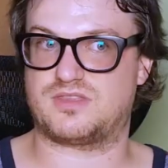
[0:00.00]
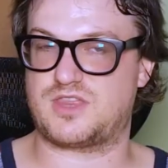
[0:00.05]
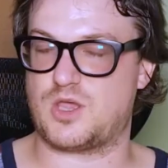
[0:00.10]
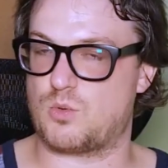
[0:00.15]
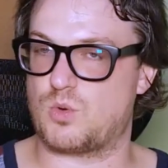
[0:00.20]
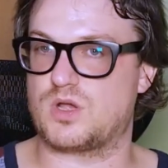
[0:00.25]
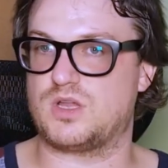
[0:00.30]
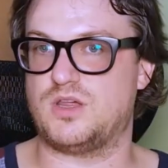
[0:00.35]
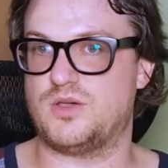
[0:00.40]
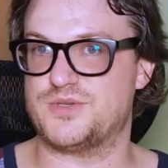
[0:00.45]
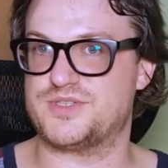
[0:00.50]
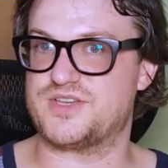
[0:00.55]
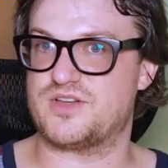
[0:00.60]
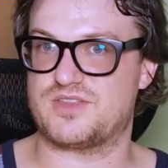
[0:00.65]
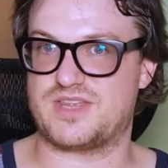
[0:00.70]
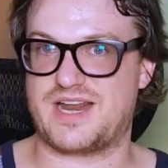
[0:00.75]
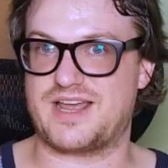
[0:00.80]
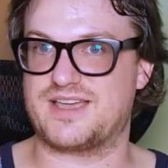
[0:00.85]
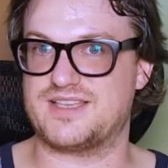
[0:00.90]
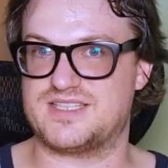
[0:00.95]
There were clothes there
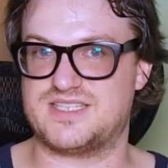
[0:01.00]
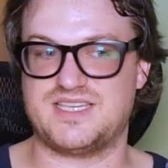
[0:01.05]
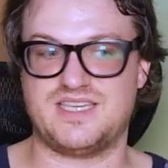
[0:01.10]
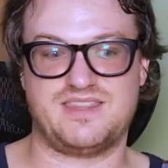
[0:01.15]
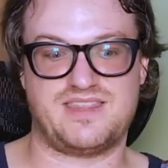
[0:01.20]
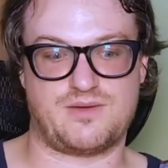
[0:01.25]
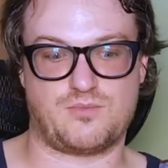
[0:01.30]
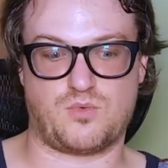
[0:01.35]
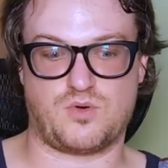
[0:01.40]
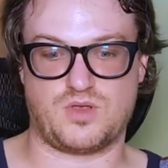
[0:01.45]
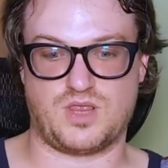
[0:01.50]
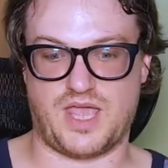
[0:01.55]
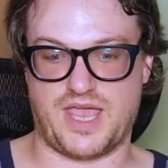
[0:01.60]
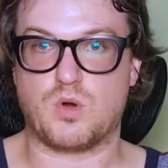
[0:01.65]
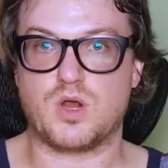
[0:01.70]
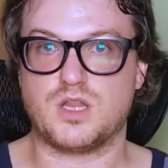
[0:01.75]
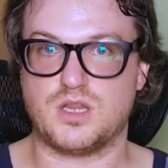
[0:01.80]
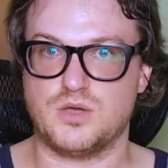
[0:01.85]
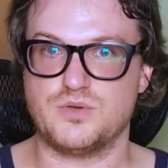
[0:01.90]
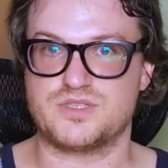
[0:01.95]
that I could see that were like
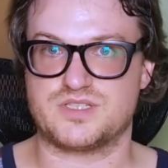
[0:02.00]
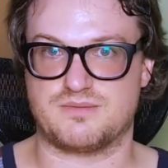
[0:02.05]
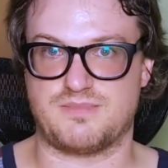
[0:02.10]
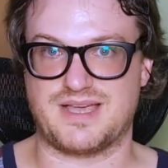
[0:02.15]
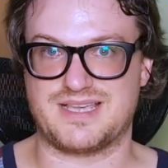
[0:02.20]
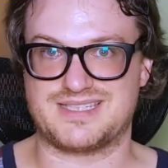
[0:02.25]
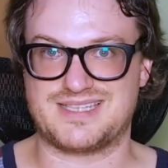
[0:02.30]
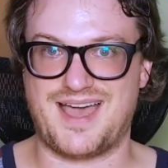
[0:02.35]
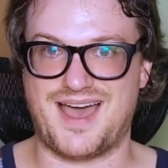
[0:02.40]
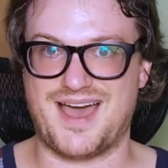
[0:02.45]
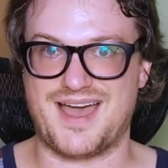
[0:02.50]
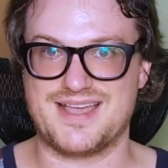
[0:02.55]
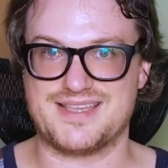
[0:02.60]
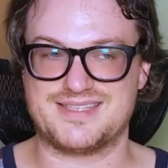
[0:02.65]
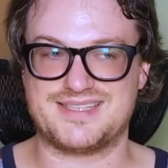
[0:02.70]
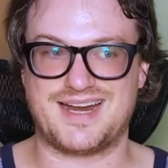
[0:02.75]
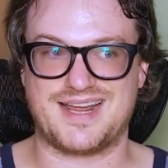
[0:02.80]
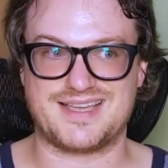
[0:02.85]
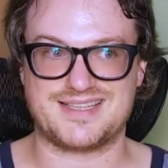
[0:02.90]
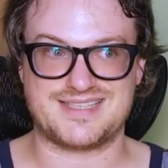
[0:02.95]
close to my size, and